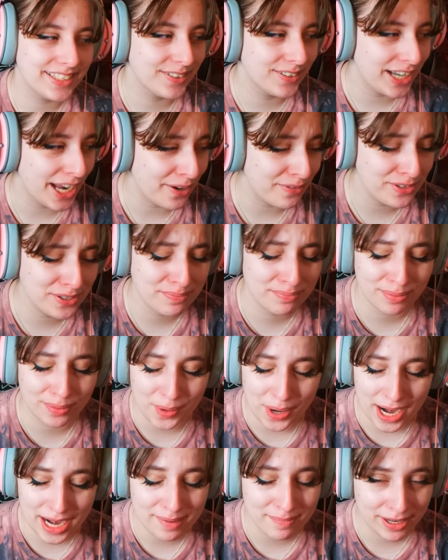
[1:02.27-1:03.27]
you would have to
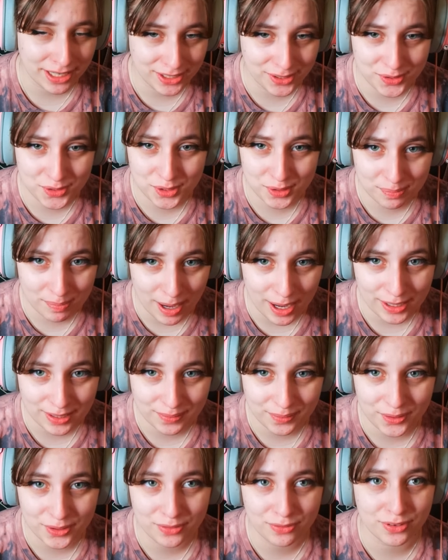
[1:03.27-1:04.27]
pry my YouTube
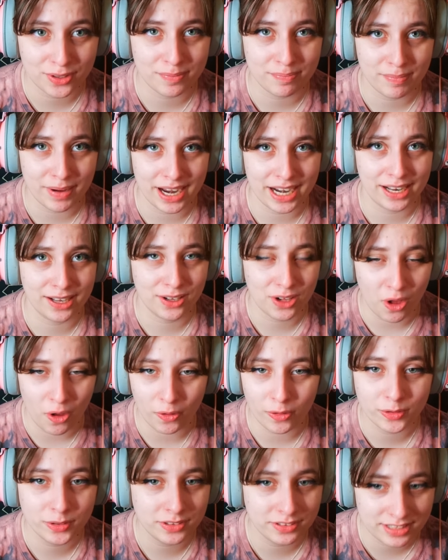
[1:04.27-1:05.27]
password from my
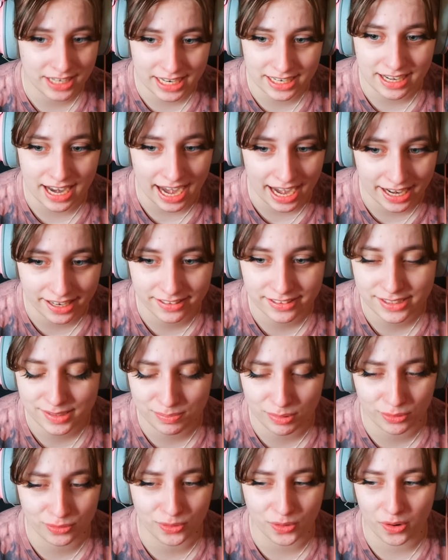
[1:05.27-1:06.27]
cold dead hands
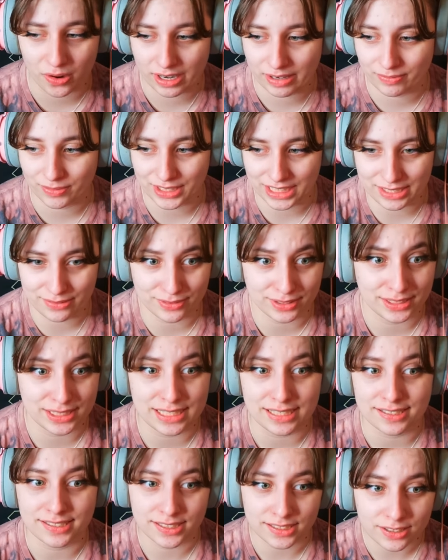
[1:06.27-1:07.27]
before I would even
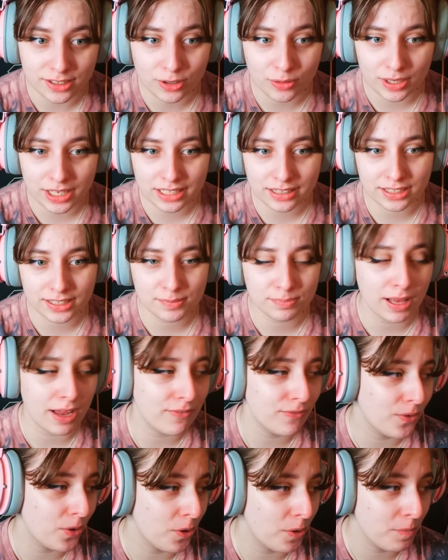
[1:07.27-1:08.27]
consider quitting this
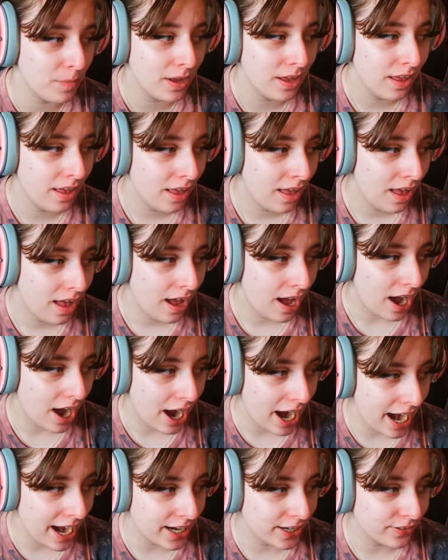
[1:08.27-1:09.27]
platform.
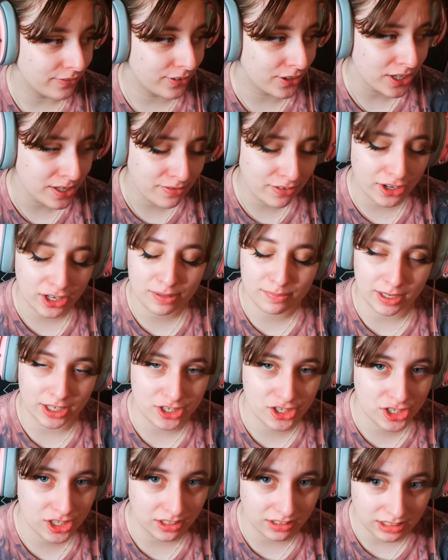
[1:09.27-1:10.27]
I very, very
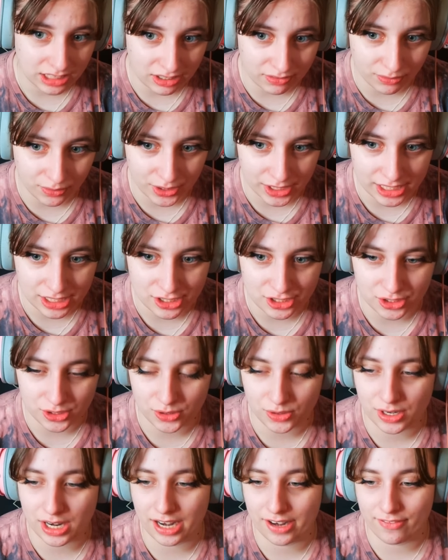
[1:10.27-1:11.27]
much love what I
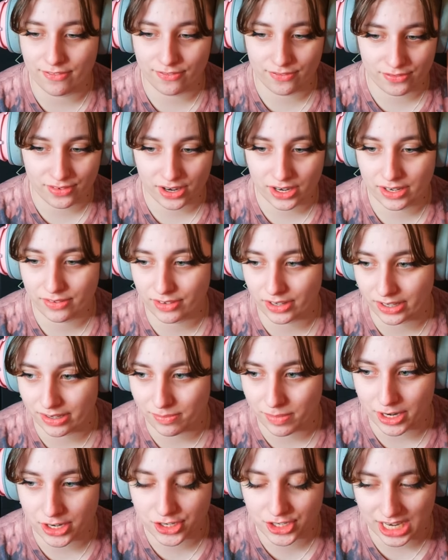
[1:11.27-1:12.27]
do. I very, very
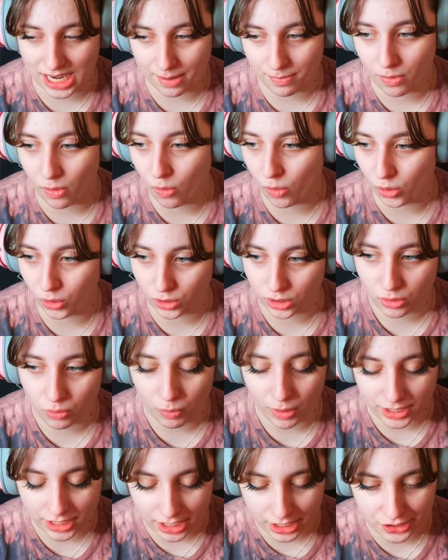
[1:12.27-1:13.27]
much am all
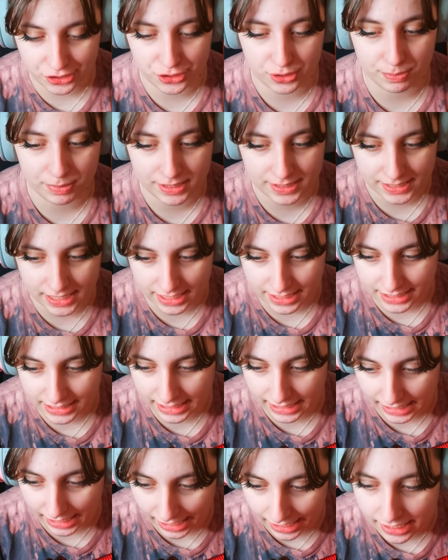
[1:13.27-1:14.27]
100%
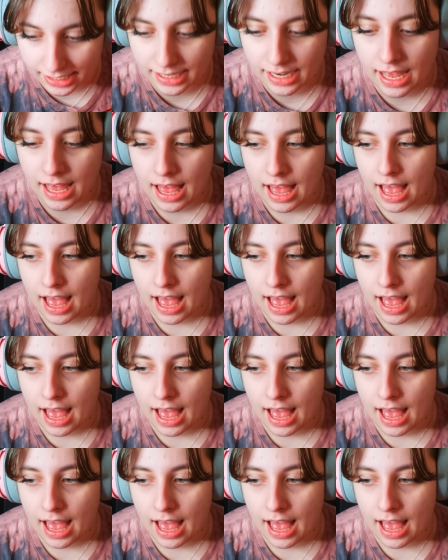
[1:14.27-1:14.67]
in.